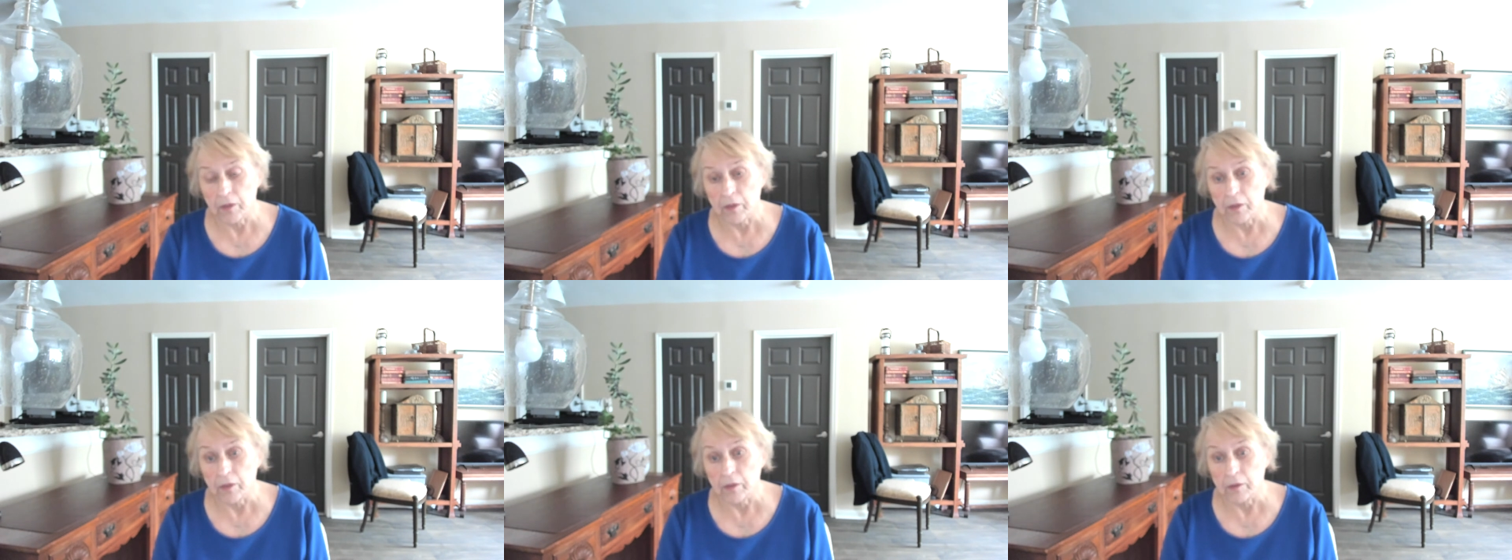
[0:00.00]

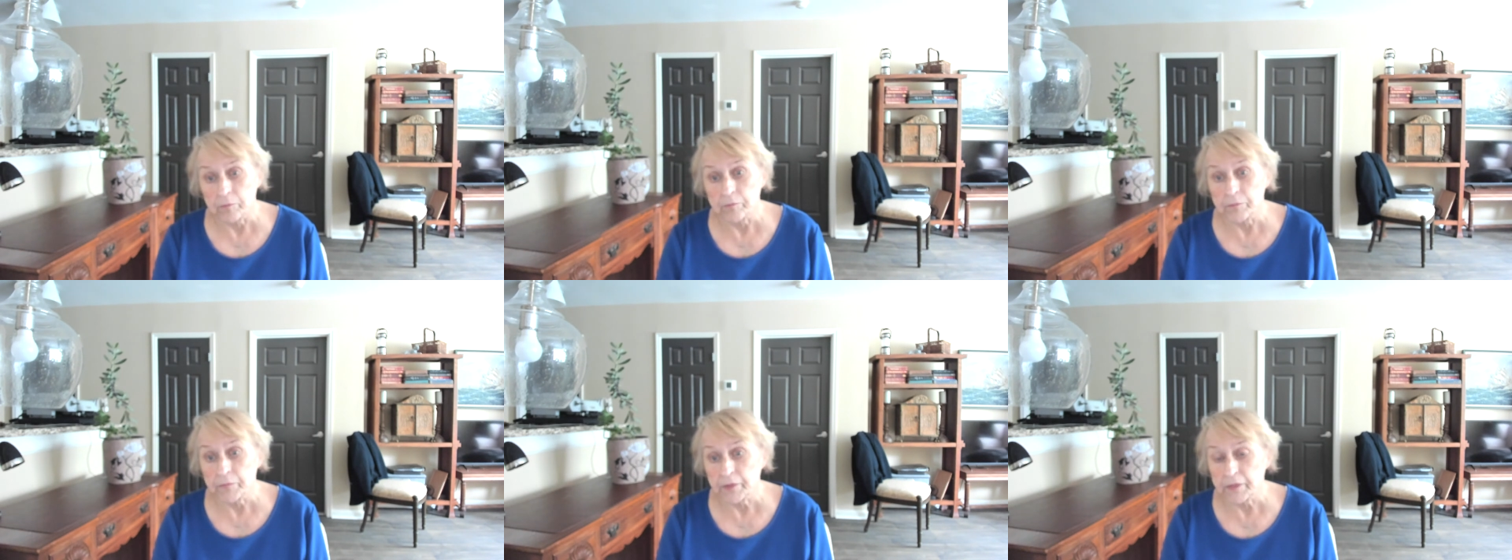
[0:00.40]

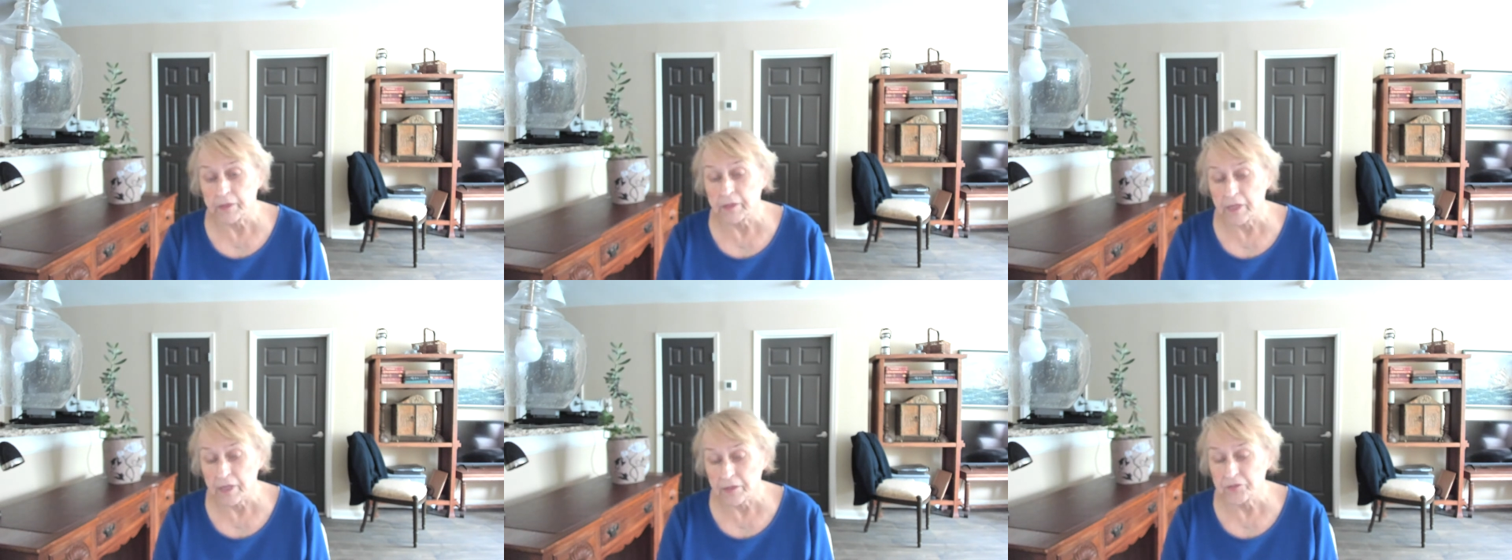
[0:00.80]
Um, he
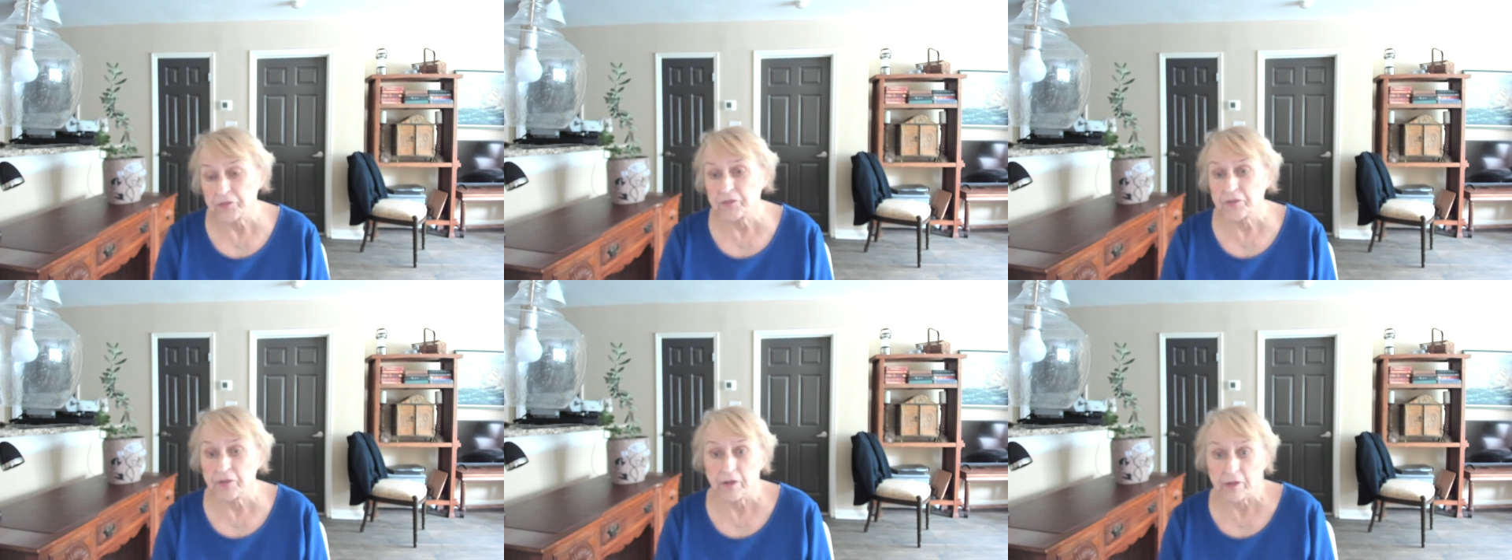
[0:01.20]

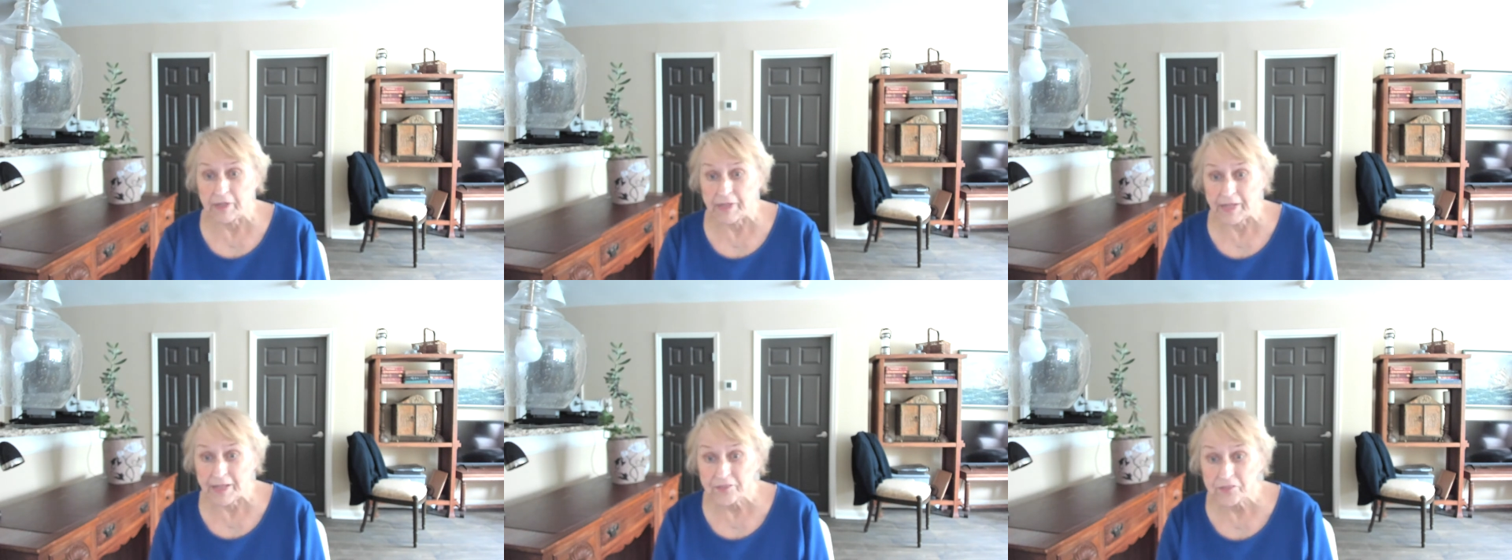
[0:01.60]
hesitated and
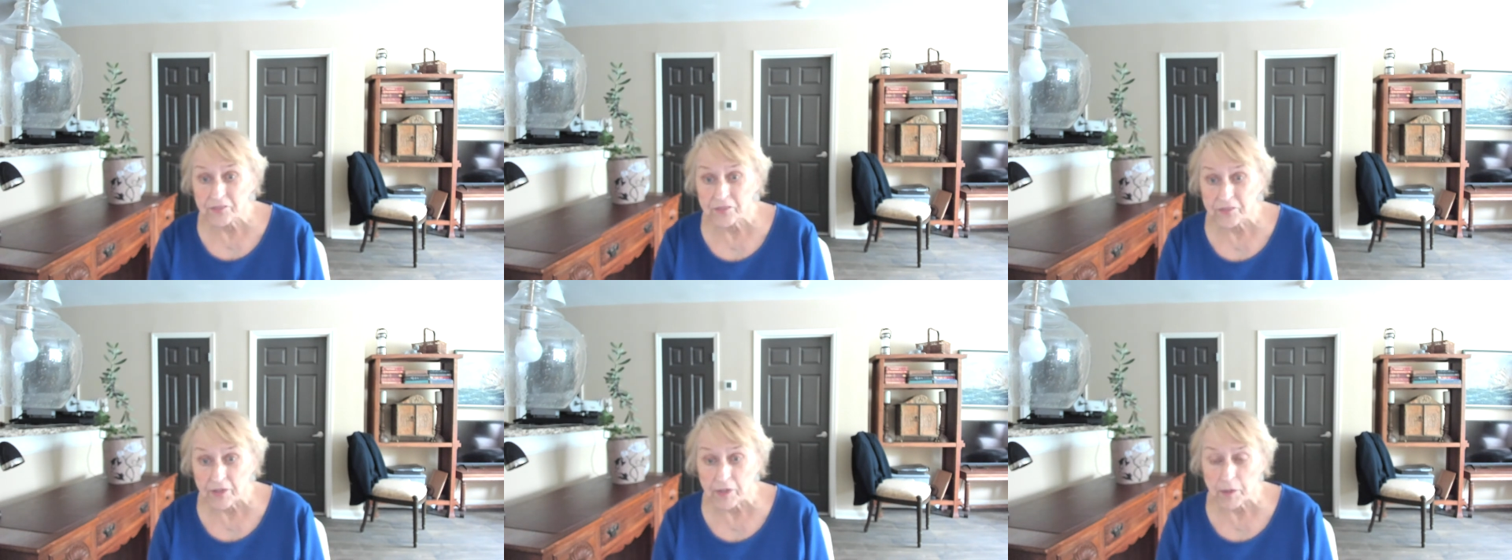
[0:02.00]

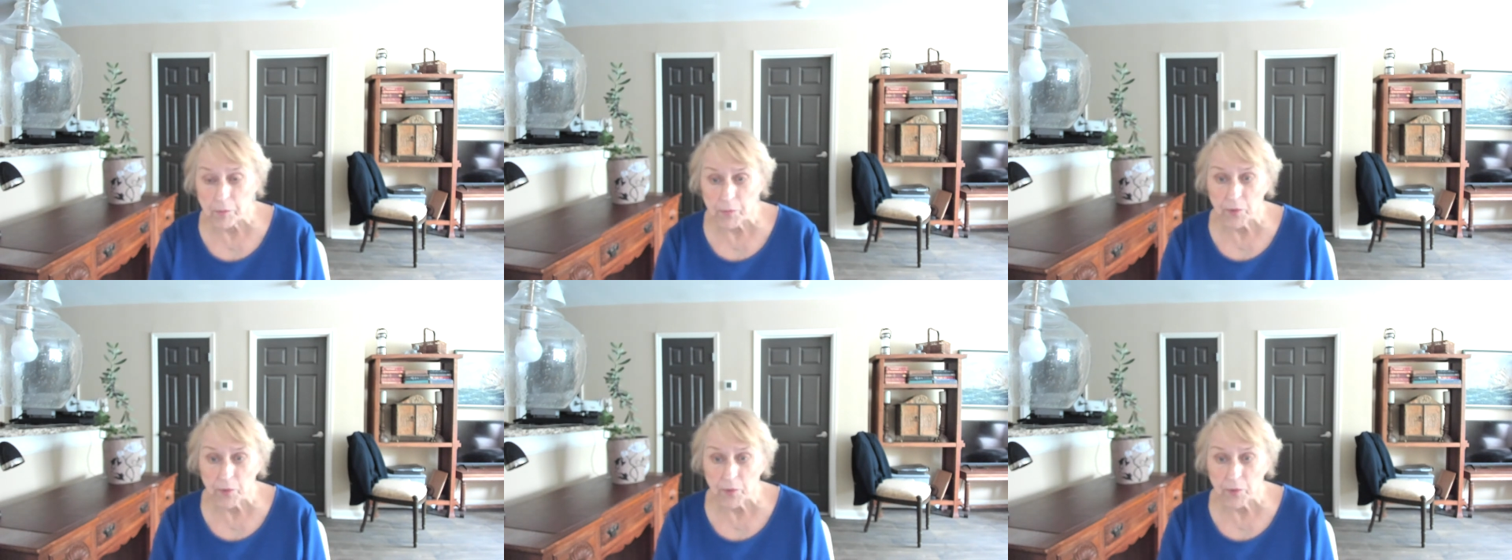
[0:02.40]
hesitated